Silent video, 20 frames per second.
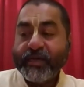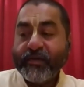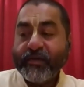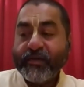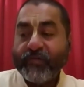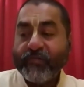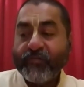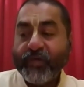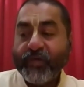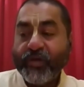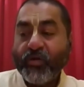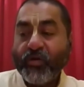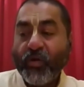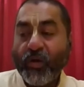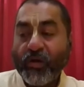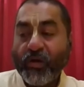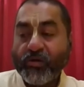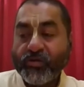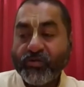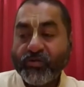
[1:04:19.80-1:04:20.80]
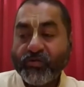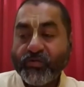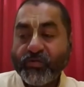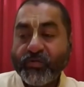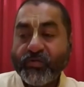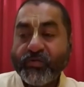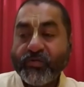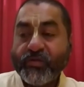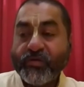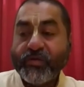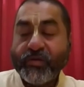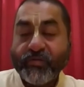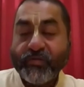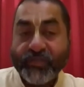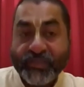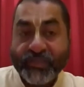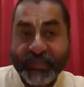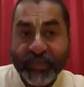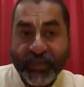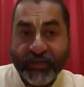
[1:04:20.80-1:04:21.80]
we go on to
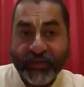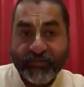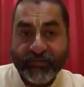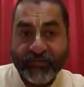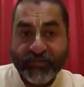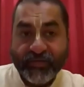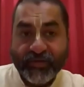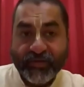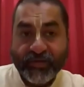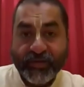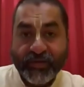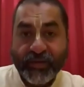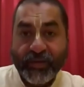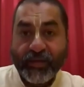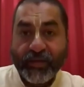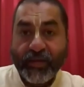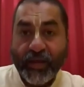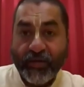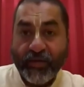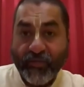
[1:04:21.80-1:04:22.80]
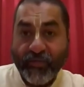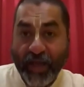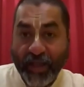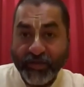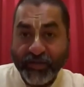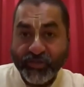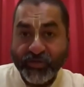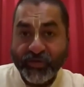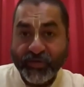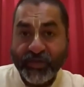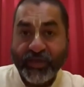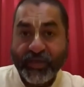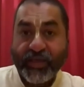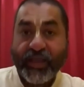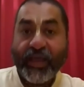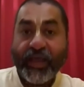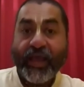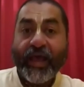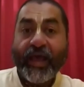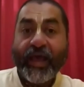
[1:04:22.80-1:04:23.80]
receive and actually
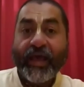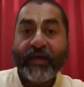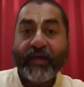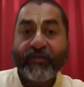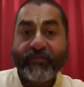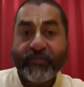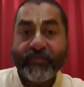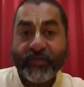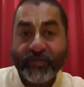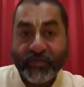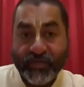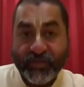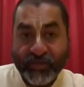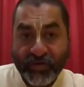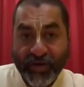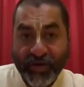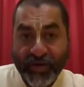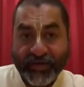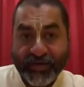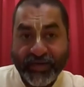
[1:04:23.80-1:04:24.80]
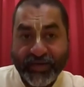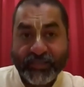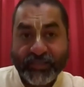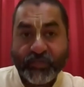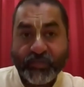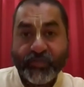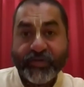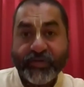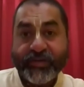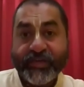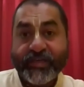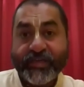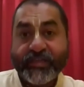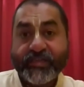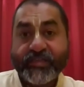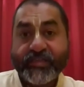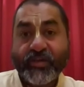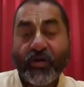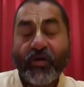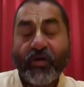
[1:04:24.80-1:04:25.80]
have direct
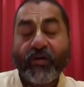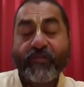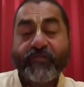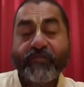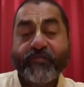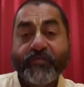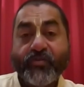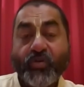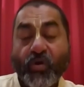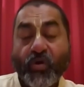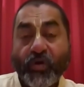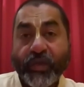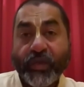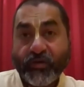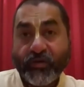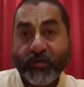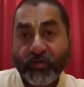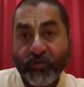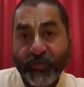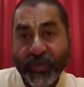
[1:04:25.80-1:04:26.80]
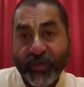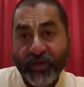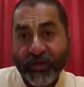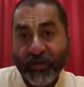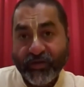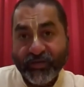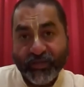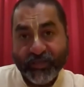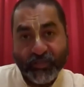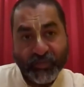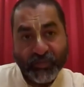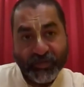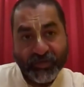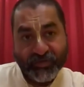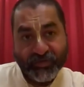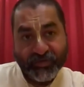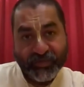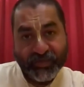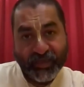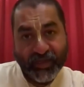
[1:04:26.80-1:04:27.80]
experience of knowing who we are in the
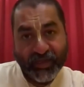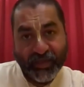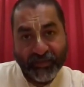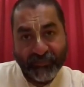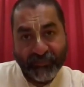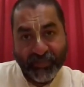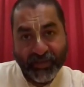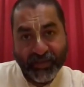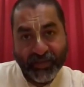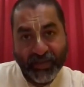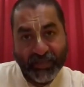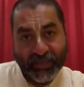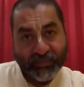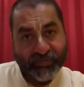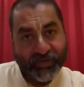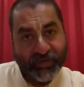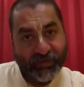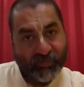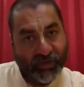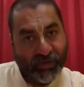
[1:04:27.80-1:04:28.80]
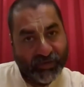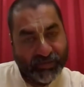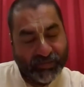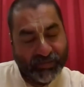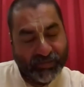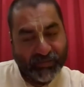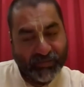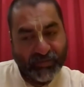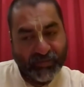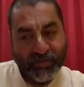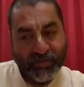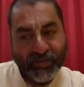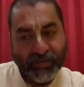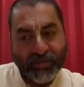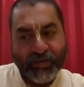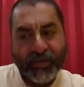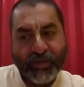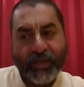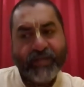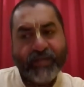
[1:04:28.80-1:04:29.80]
spiritual sky as we advance.
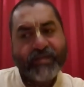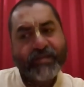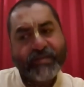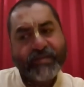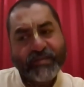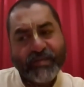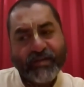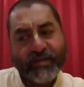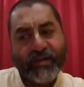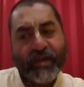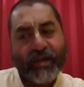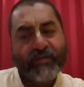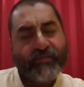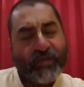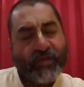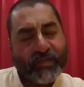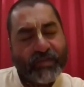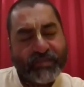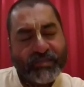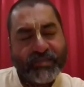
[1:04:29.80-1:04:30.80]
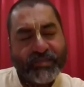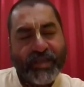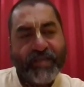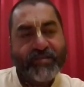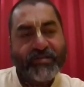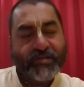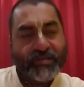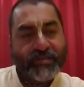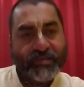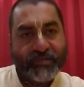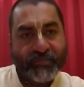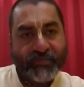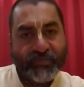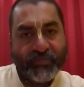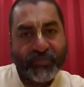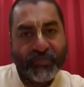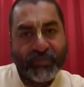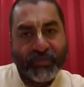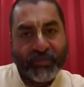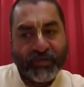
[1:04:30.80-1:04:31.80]
And this is at advanced stages.
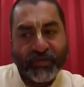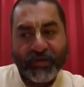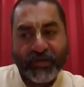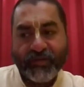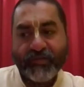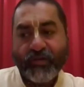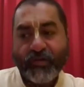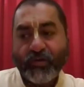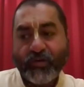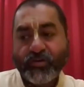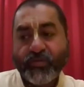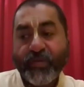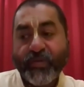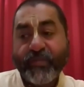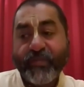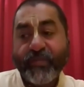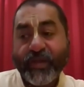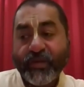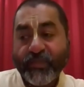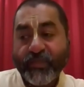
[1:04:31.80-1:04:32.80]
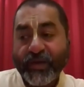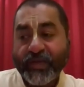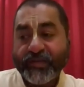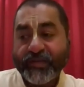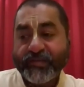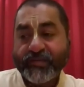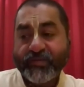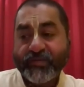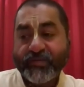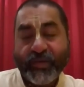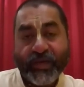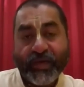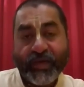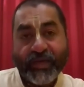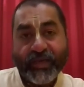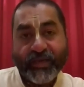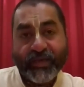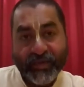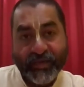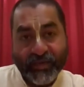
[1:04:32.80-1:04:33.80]
It is not to be minimized
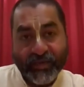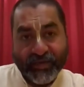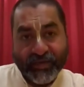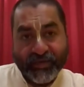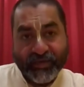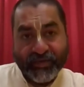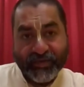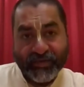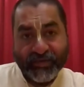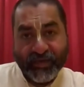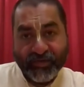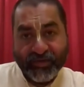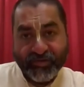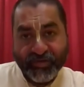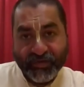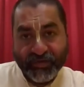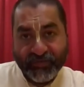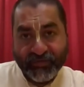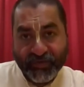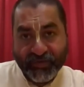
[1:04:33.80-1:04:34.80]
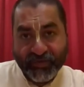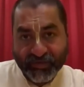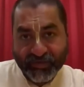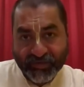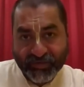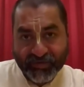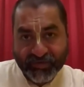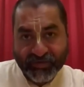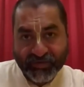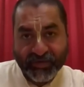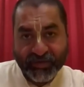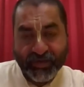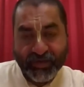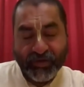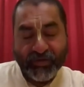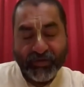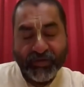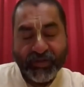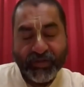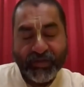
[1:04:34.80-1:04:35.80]
by discussion, which is,
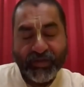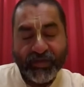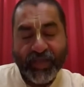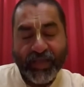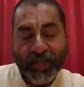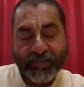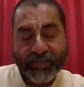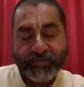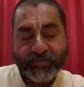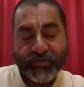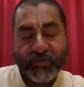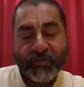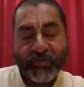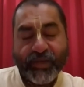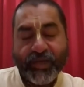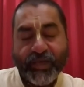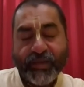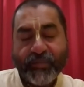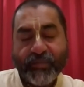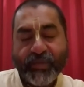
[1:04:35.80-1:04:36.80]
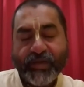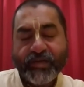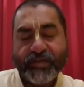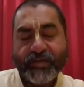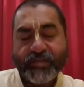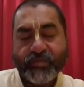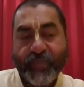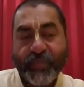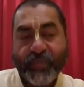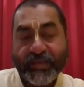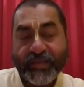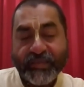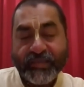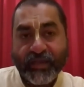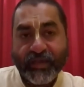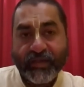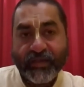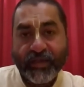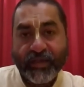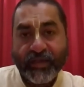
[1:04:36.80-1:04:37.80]
in a casual way, but it is
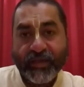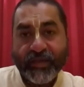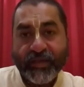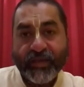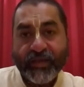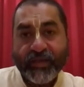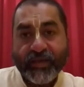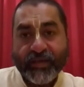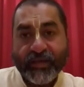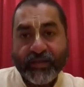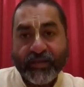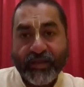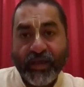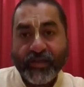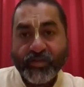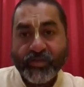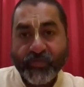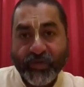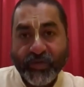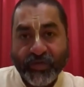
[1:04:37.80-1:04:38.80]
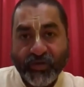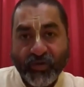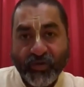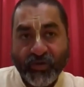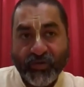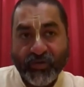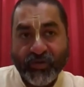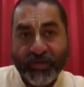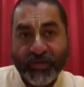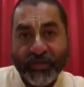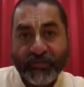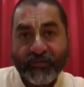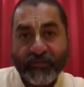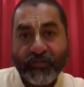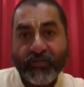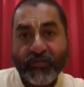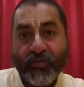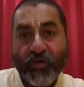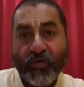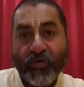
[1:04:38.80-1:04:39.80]
basically the ultimate goal is to
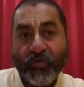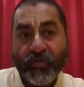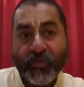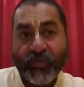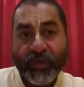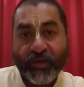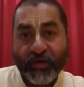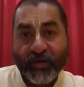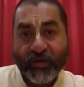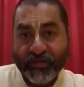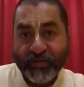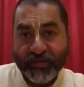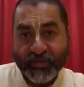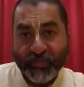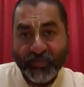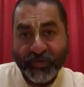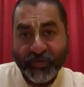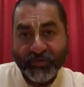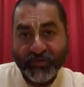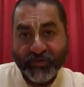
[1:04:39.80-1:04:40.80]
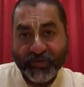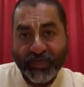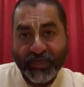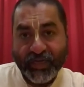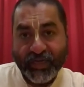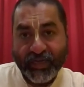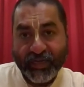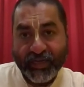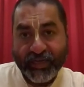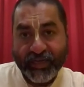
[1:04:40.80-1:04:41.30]
know who we are in the spiritual sky.